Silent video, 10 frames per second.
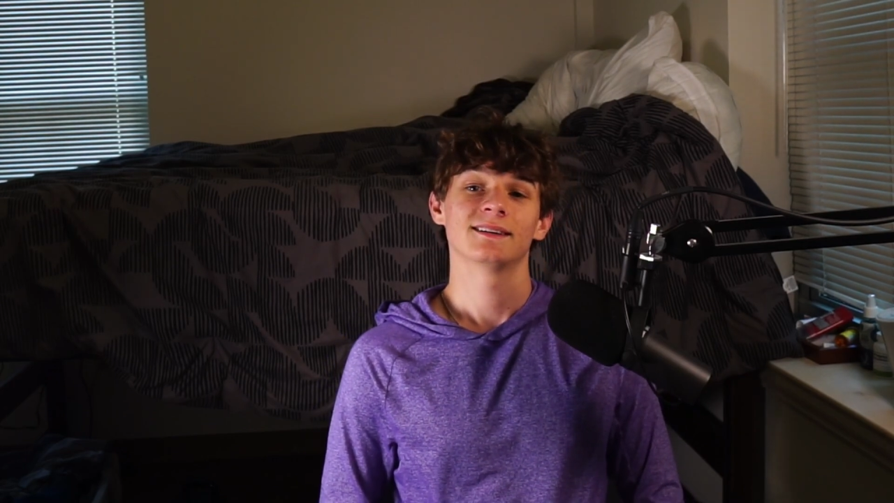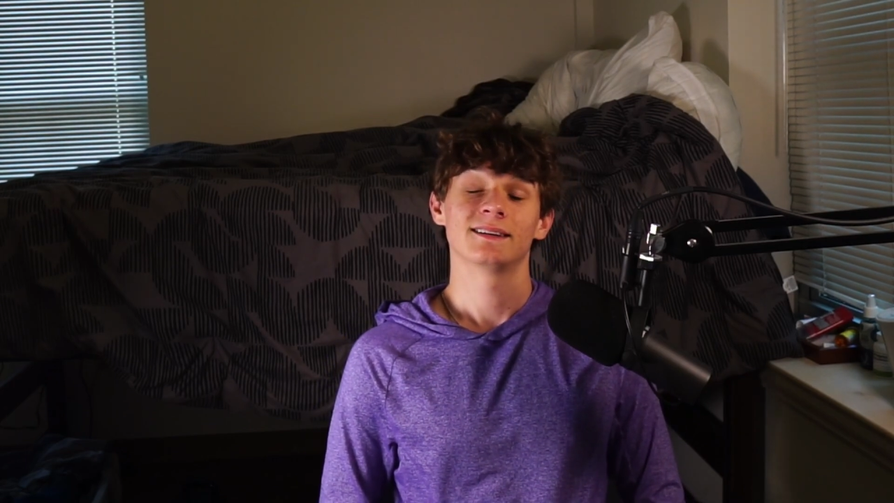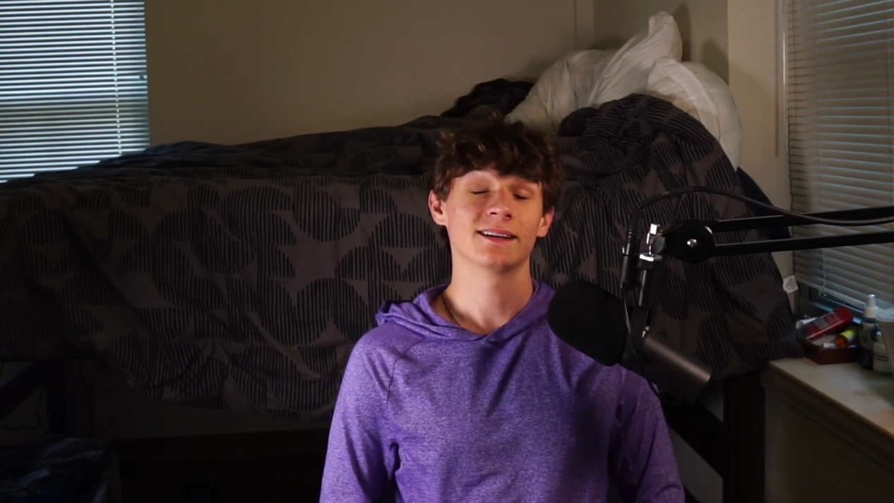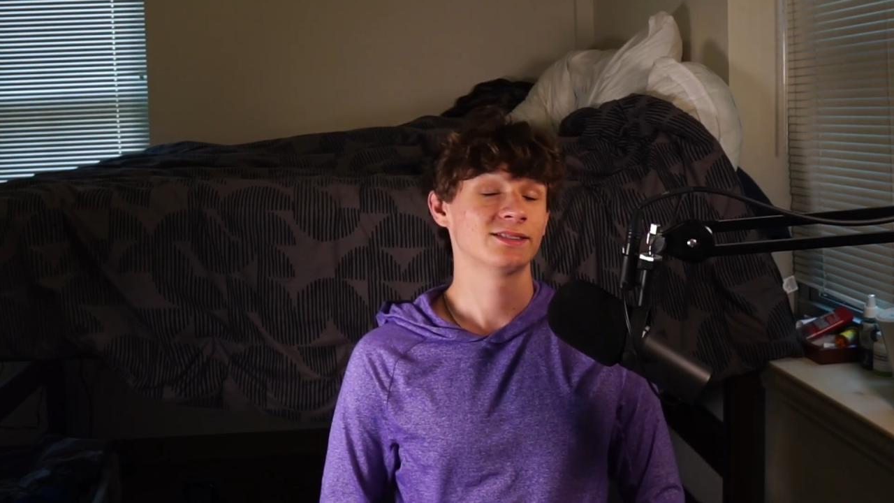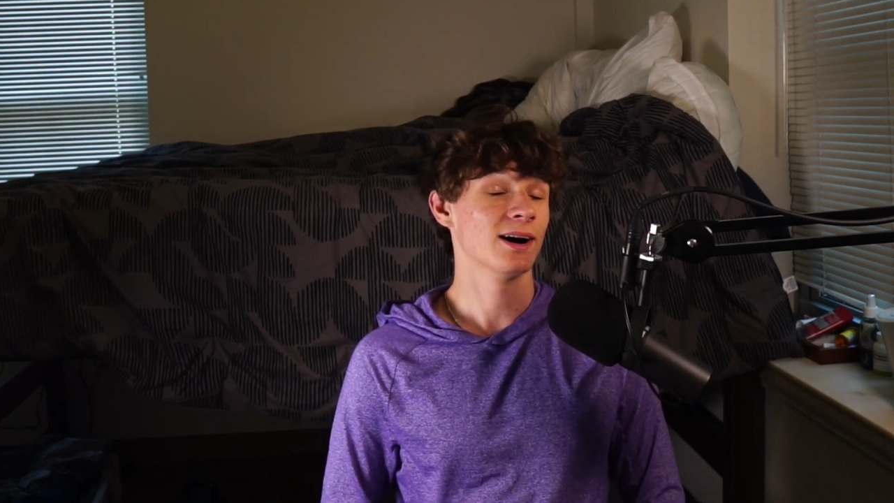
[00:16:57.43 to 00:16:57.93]

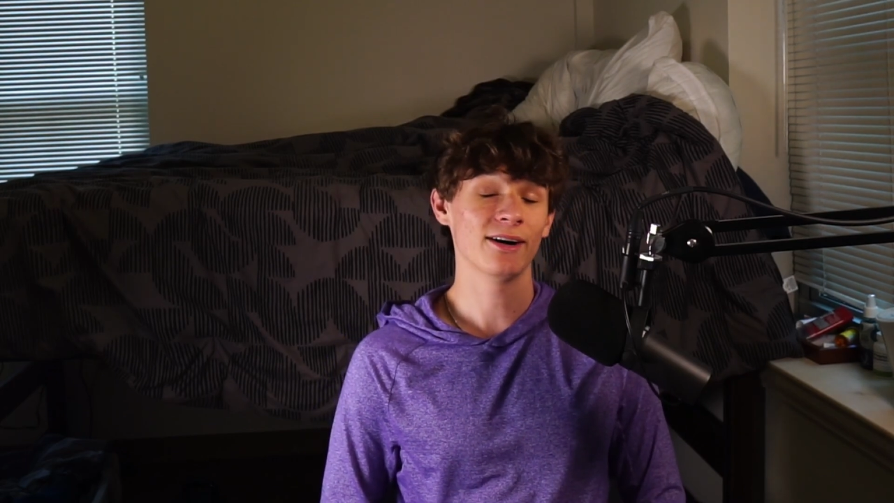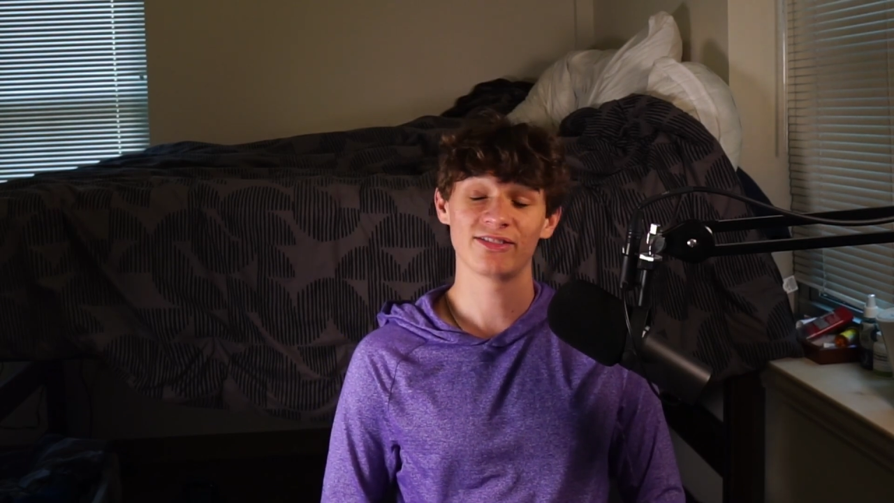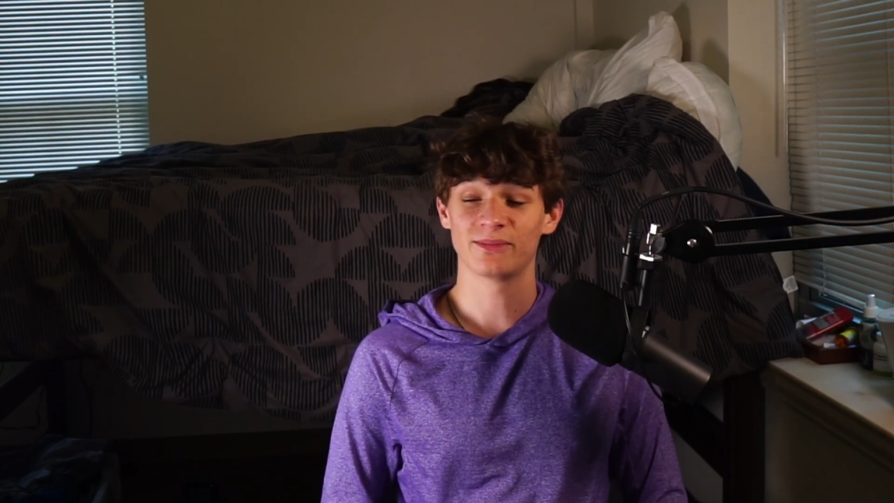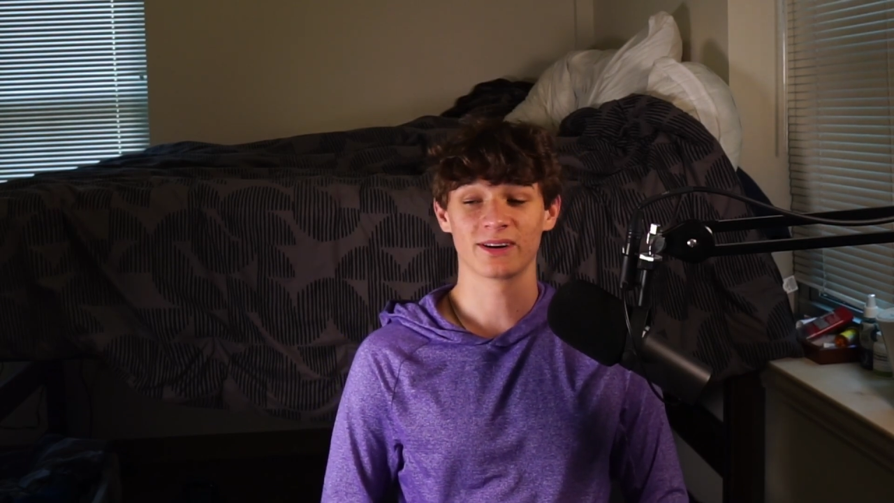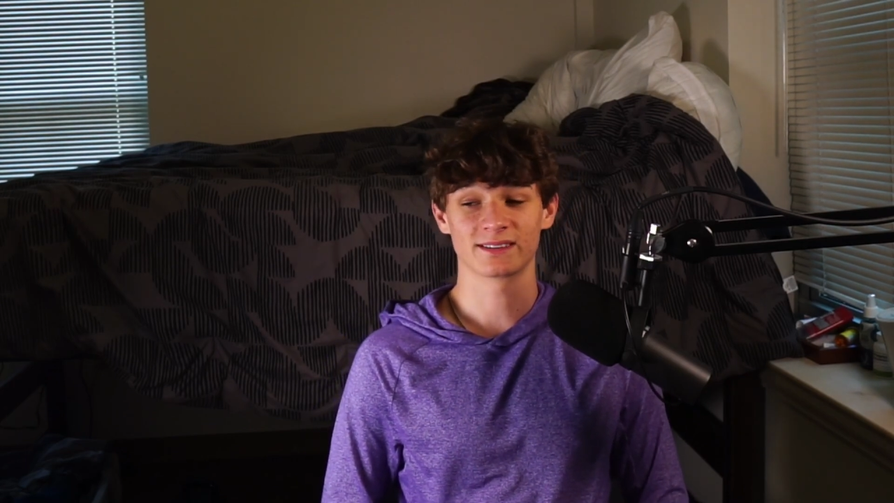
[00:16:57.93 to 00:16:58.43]
A tough
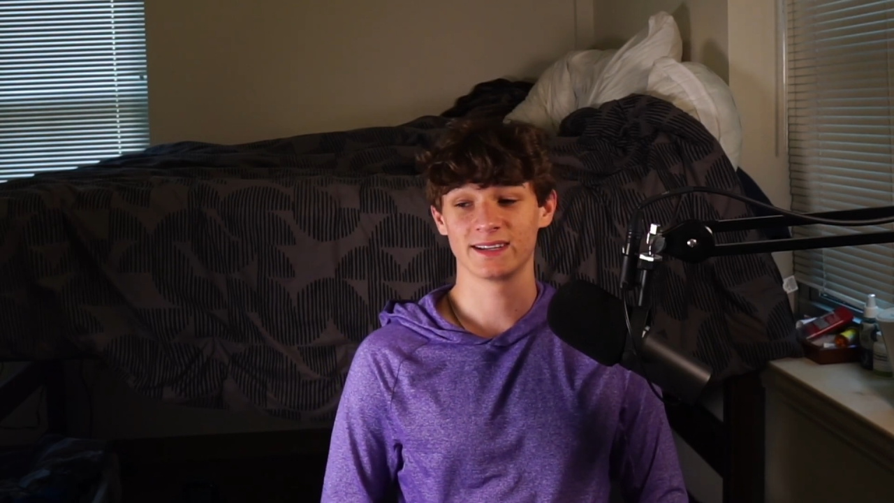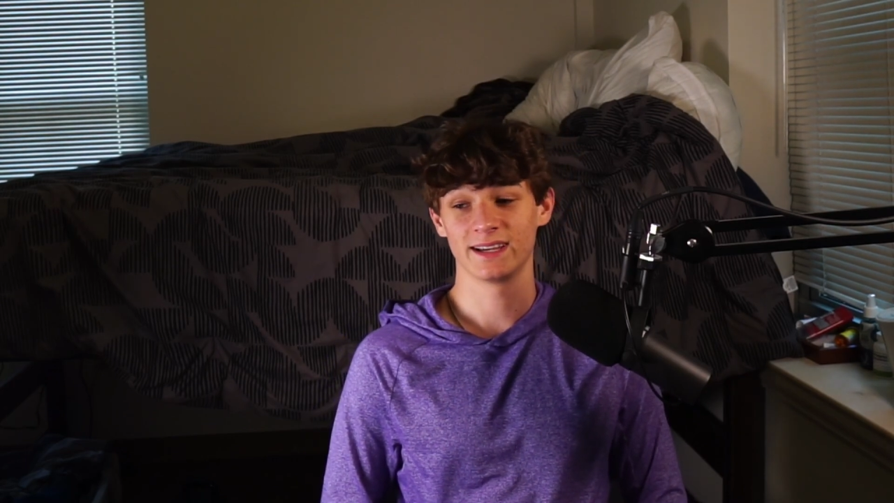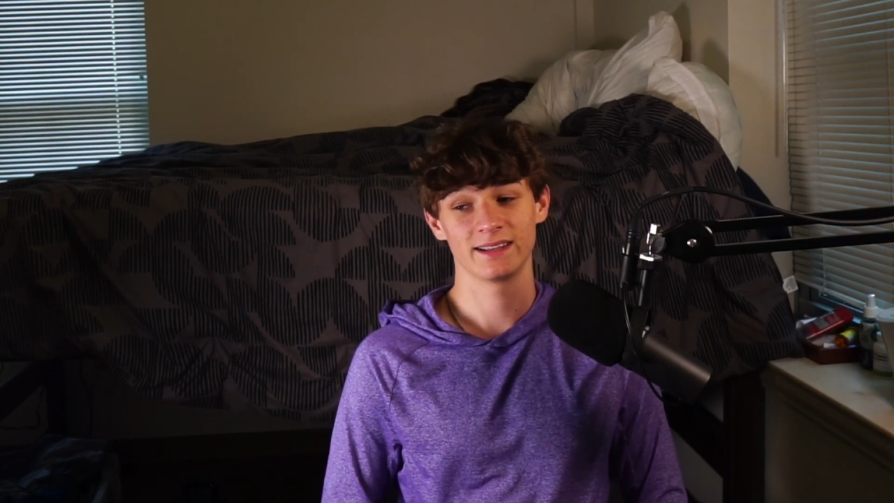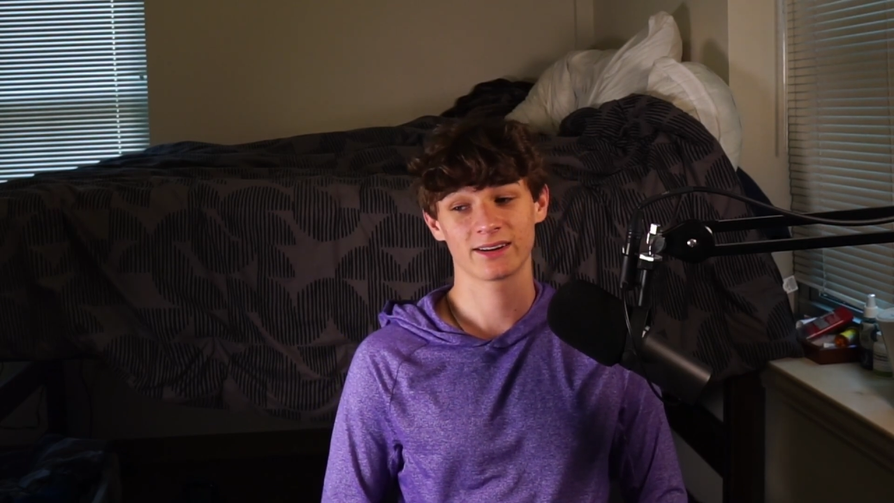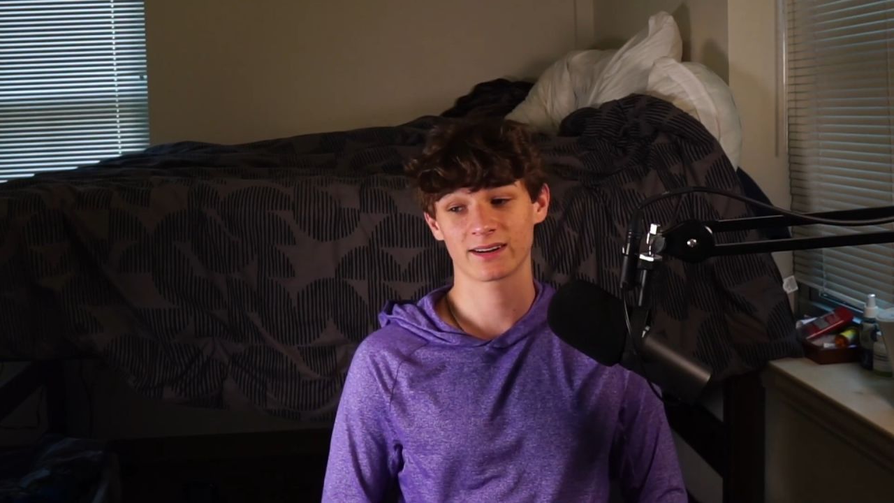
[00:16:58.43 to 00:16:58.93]
mark to
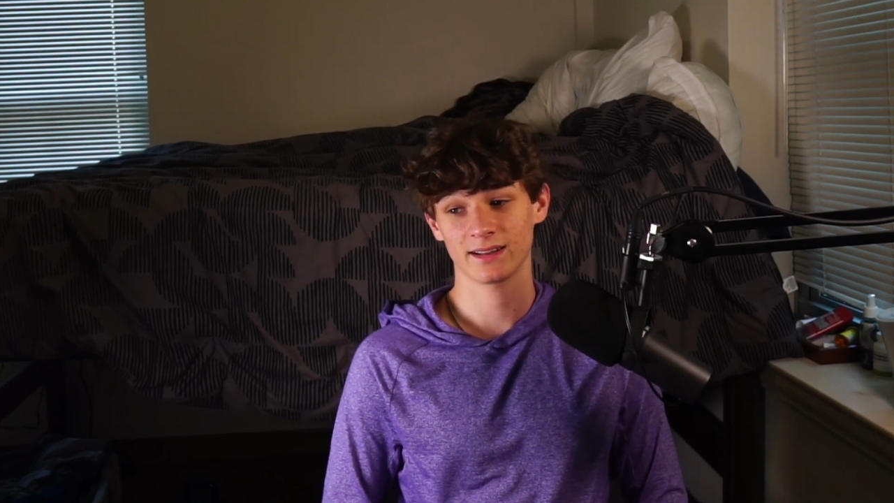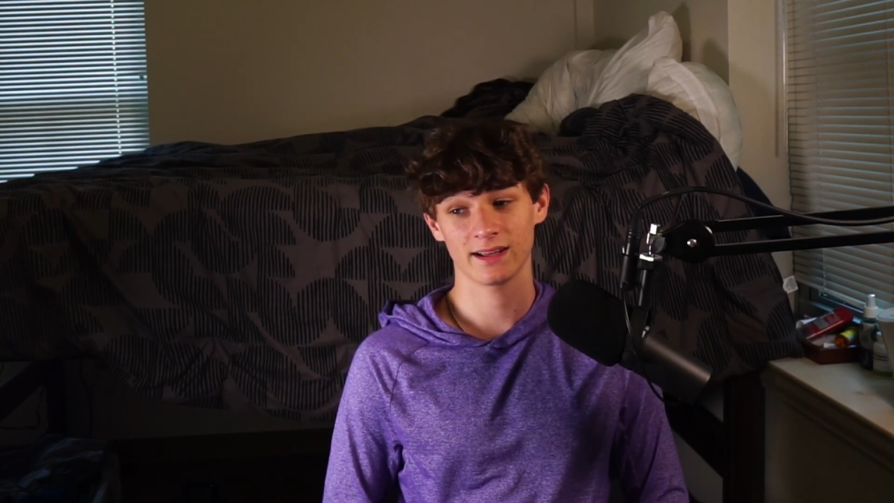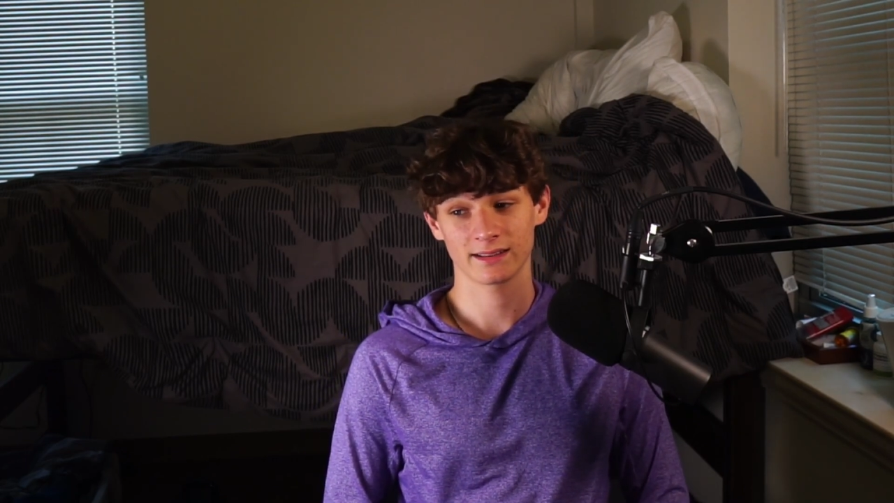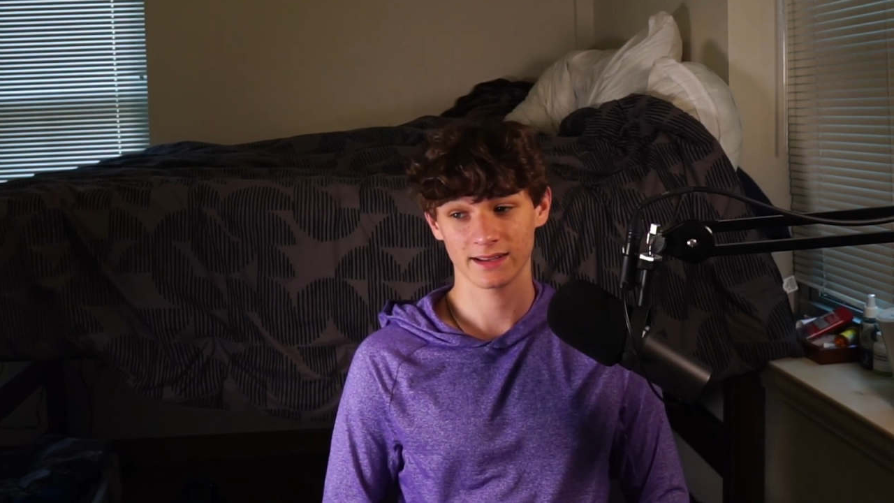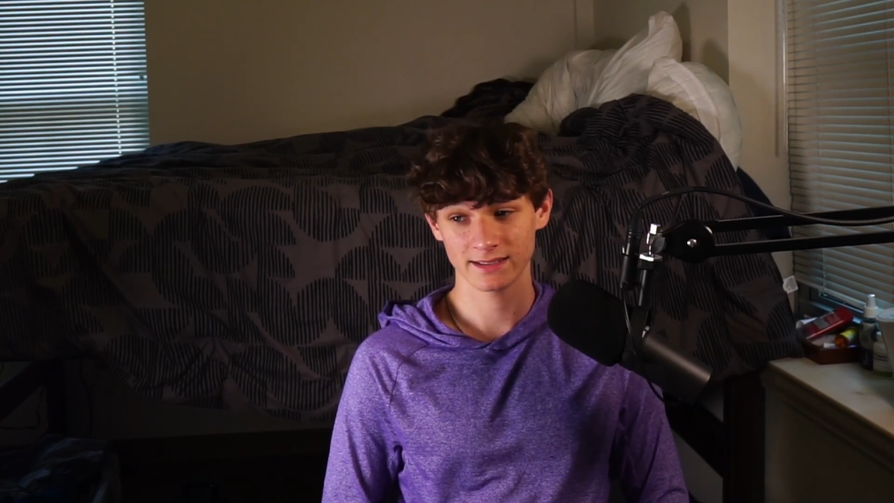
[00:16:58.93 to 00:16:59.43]
hit. They're going to,
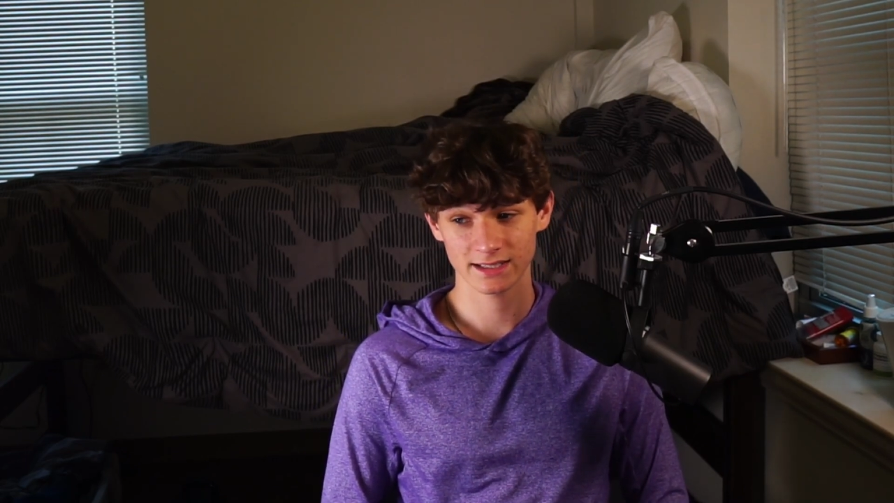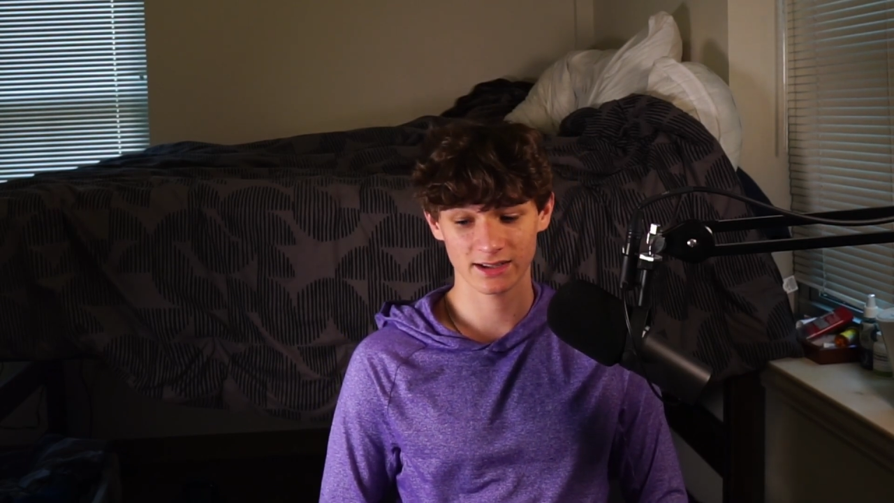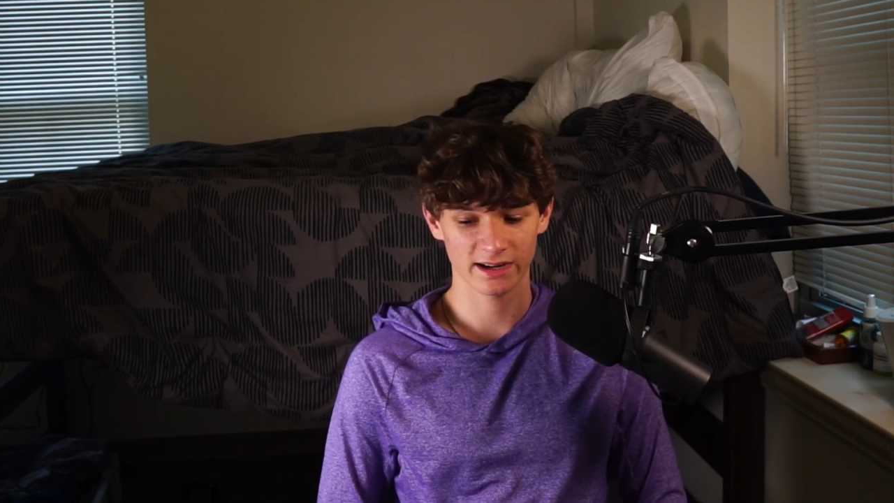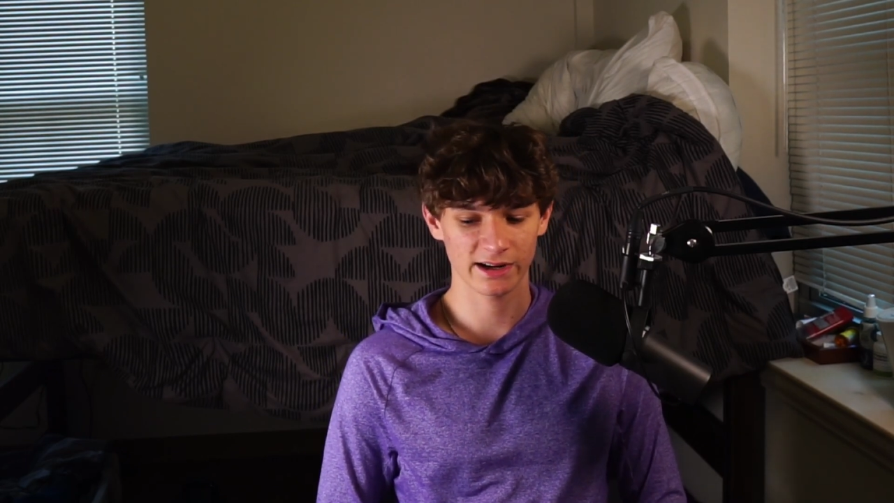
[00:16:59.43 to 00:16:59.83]
like, they said they're going to